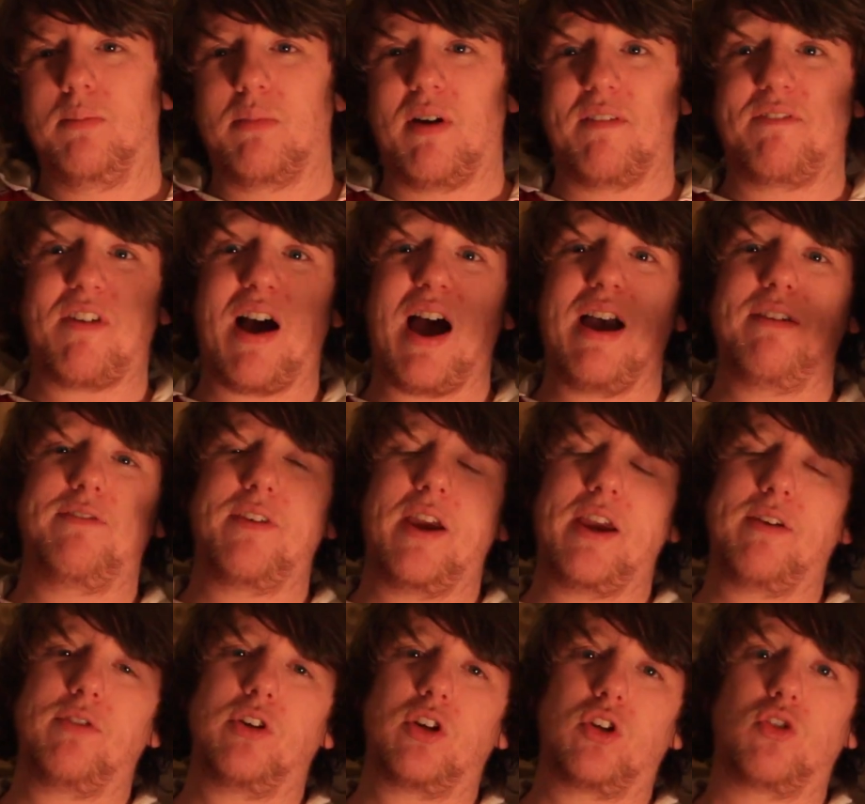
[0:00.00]
my 5
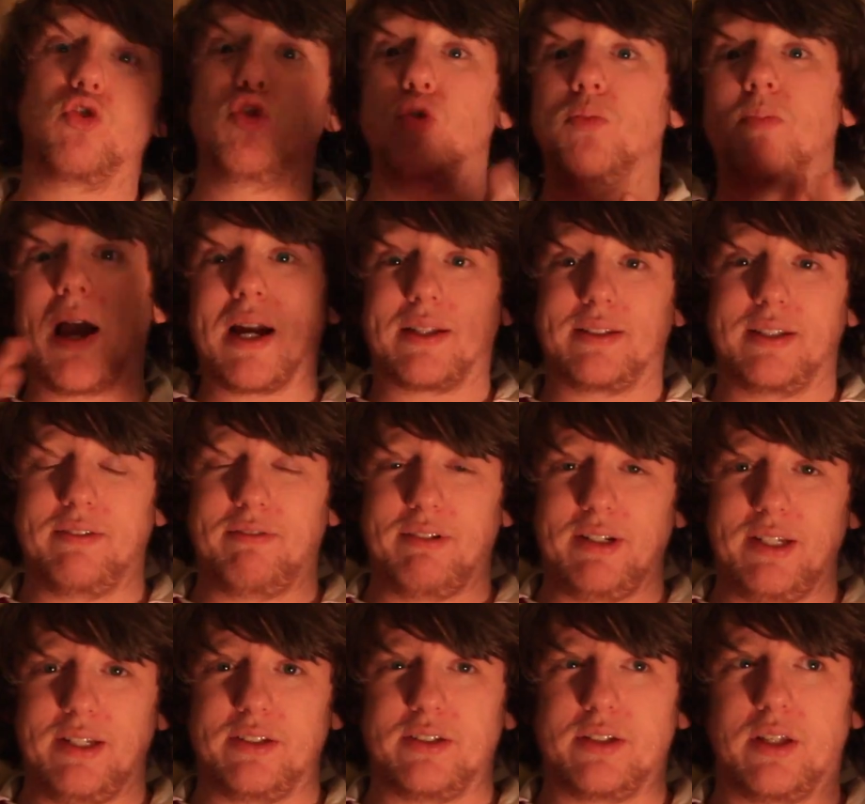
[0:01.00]
favorite group
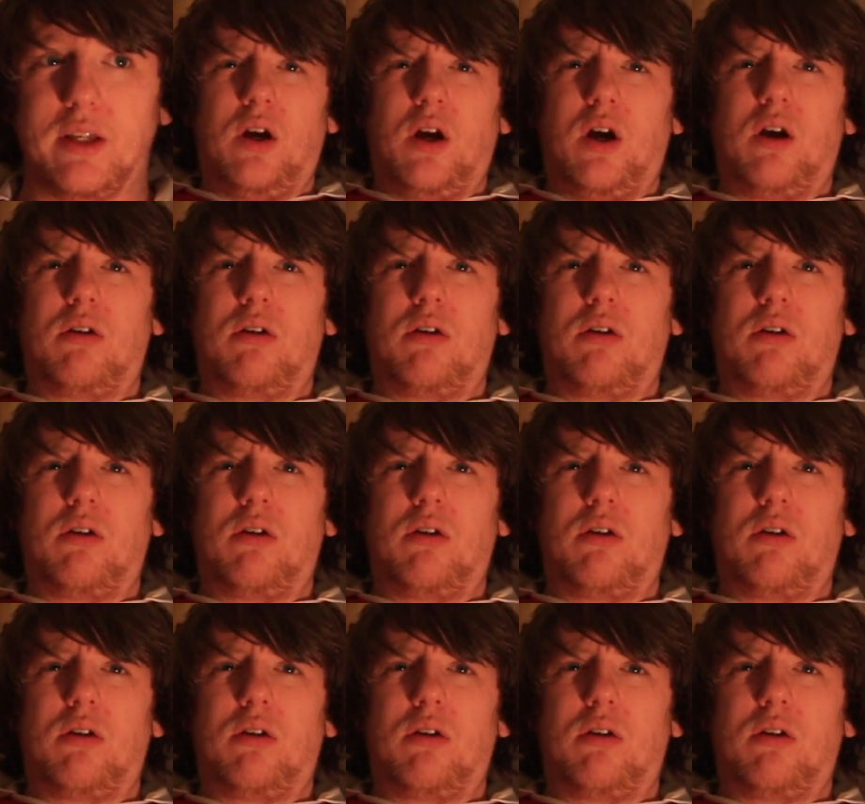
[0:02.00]
activities?